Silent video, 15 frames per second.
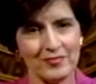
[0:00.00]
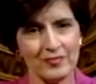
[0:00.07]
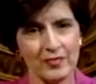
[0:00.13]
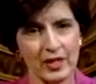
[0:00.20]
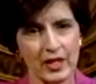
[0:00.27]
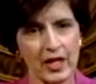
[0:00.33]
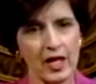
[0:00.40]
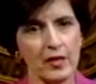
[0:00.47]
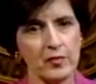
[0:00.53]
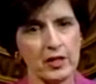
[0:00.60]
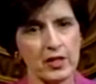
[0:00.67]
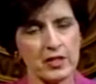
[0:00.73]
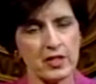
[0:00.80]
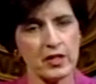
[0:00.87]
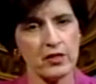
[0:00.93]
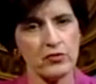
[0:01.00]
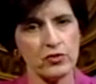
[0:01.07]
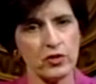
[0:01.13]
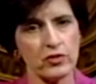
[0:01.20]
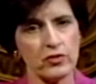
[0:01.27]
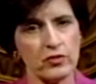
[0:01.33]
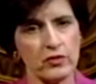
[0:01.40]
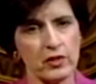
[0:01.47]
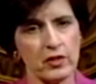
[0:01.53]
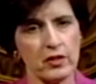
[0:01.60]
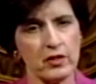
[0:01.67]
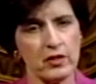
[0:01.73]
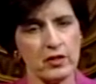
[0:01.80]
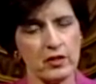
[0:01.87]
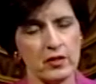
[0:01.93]
became the executive director of
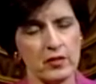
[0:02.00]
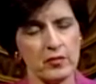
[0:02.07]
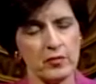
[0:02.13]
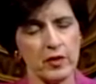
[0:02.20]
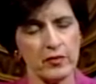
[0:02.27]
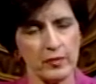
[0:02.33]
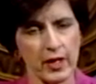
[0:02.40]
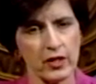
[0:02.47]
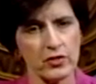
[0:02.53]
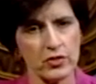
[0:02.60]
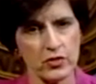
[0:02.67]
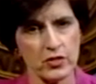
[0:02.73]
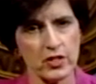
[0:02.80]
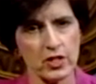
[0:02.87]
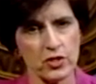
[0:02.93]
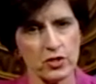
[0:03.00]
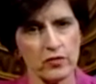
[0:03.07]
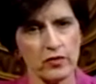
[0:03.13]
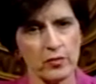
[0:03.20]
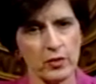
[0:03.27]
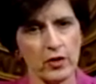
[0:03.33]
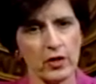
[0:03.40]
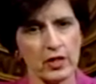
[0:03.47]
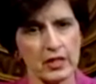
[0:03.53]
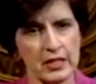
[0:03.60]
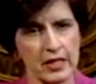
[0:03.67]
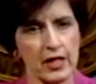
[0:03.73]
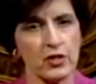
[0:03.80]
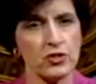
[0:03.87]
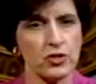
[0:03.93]
the Mathematical Association of America's
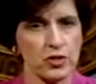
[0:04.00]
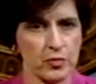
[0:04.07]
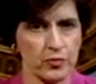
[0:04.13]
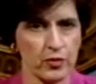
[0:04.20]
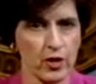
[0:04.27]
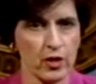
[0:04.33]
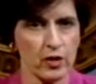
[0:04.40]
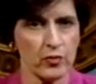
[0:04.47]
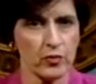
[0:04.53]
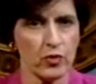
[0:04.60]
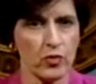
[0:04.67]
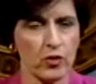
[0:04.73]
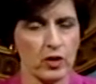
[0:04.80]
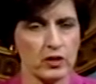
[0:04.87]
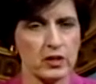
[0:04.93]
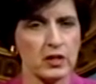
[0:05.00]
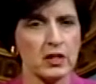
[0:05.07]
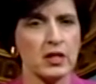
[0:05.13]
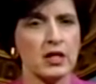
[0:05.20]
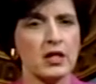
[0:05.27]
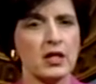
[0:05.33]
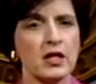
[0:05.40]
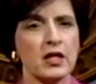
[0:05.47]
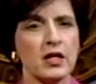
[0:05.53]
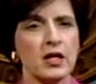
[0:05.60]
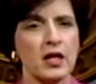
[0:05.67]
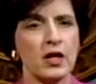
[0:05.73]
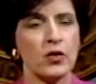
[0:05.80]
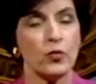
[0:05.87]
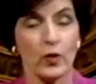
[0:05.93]
lectureship program called
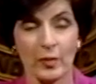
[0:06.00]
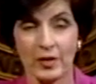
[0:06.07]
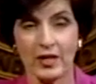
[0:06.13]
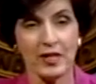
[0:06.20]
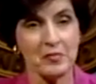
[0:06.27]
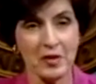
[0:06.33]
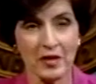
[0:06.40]
Women in